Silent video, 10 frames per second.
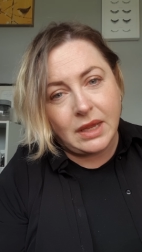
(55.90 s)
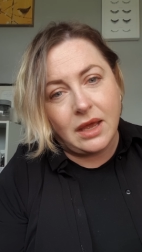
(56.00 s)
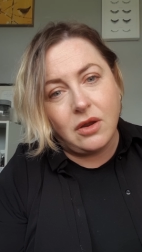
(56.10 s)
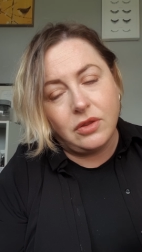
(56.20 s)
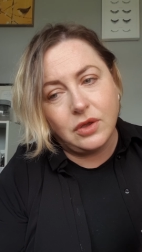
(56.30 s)

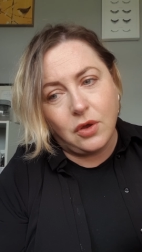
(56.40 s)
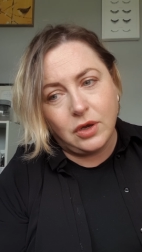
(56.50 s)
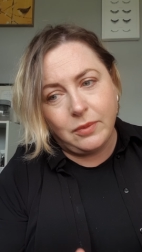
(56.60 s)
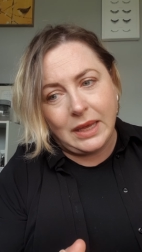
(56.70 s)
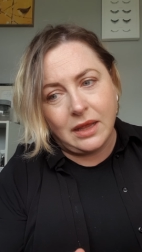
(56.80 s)
And on the
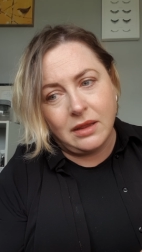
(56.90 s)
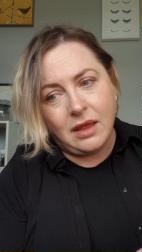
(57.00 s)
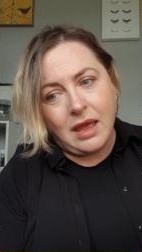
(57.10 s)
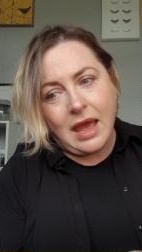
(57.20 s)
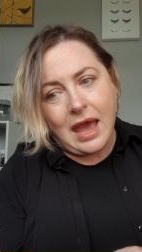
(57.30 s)
colour wheel,
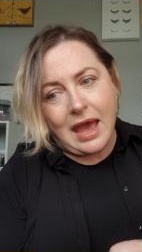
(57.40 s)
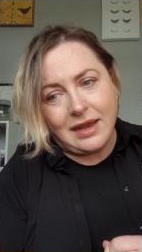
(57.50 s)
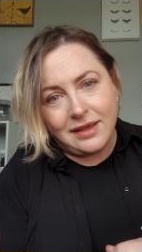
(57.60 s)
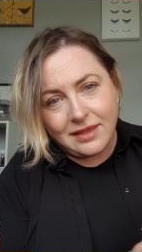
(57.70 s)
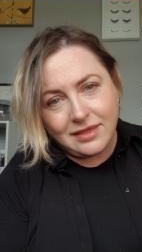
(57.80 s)

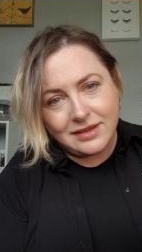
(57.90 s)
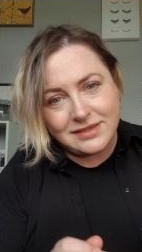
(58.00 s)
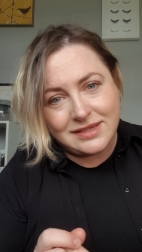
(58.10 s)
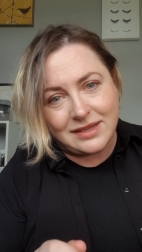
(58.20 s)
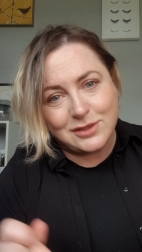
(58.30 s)
anything that
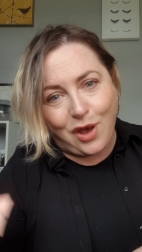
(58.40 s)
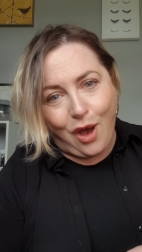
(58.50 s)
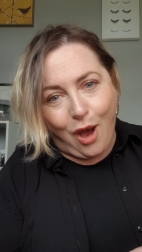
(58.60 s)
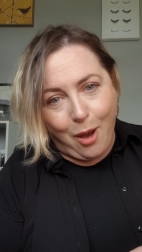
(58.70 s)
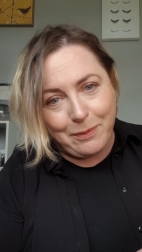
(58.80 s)
sits
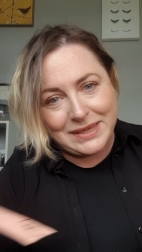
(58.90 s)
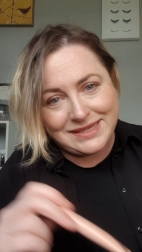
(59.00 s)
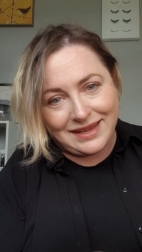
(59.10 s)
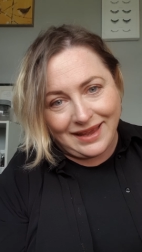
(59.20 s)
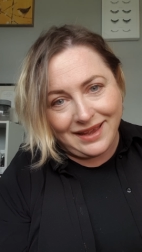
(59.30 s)

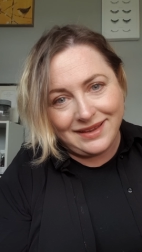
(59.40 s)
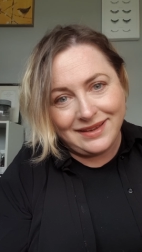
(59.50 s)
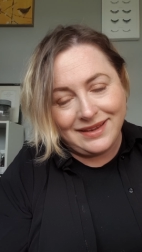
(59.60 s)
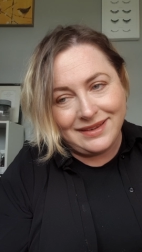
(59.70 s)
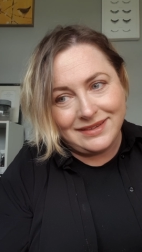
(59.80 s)
opposite
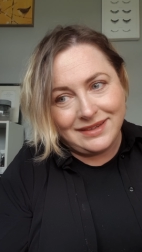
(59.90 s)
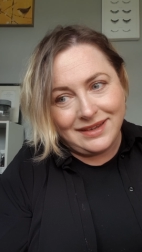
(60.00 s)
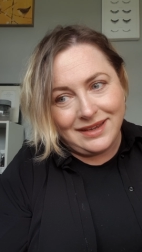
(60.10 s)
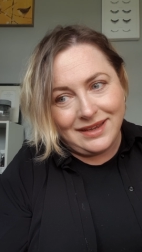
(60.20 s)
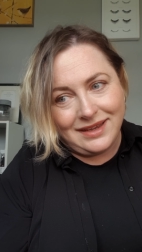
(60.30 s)

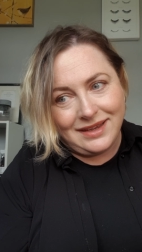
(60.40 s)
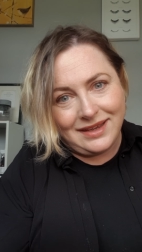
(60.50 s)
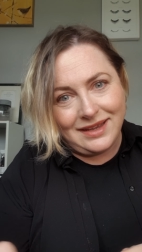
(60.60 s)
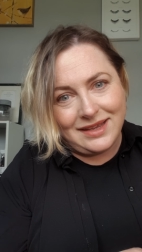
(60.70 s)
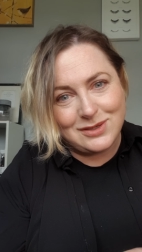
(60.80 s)

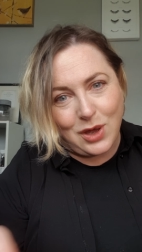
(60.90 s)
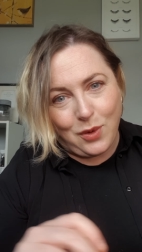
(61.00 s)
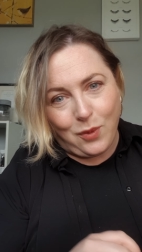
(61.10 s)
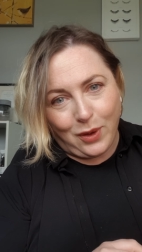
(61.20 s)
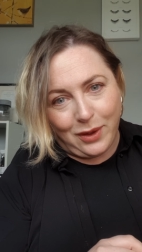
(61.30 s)
is going to
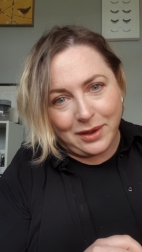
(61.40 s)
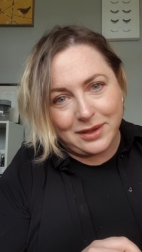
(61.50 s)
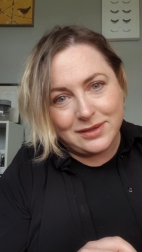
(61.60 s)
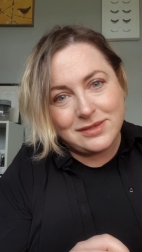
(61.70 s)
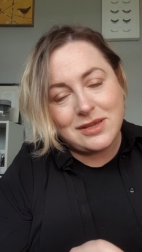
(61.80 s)

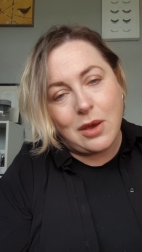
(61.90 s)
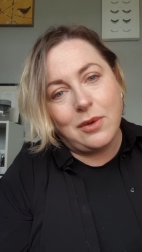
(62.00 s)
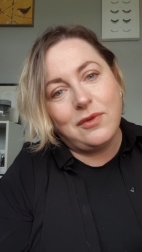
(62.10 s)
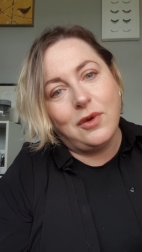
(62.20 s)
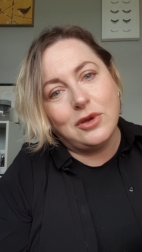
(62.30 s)
work. So
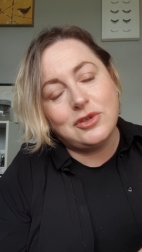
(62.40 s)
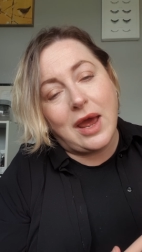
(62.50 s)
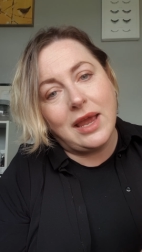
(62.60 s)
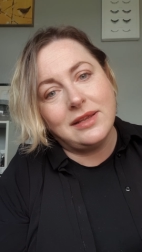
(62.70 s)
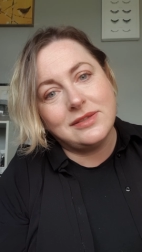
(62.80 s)
if you're
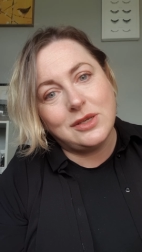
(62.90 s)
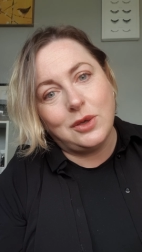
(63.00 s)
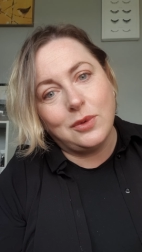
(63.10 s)
trying to